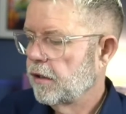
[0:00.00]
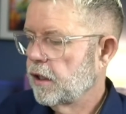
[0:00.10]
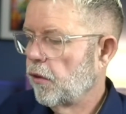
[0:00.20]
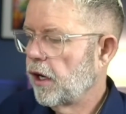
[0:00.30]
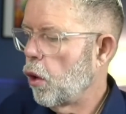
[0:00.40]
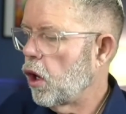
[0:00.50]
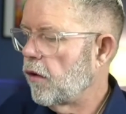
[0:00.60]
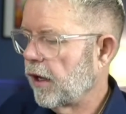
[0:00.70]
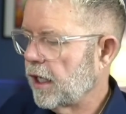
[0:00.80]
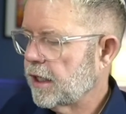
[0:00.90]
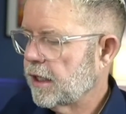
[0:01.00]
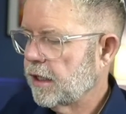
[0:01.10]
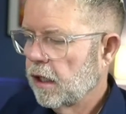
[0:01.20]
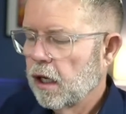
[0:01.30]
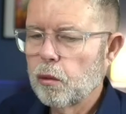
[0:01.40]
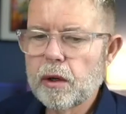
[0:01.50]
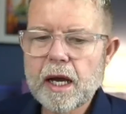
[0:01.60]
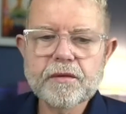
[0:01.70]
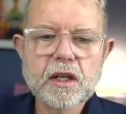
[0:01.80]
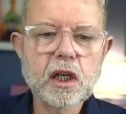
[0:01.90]
So, in all of us, we
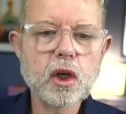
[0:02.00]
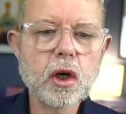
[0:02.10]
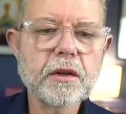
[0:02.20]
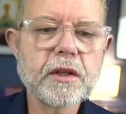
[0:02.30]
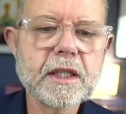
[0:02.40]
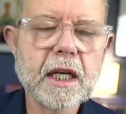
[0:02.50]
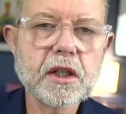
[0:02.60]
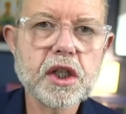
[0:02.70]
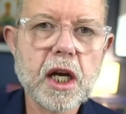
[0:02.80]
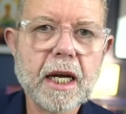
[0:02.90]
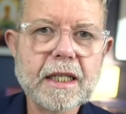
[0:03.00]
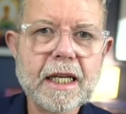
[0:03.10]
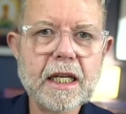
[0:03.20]
have to look at the sunshine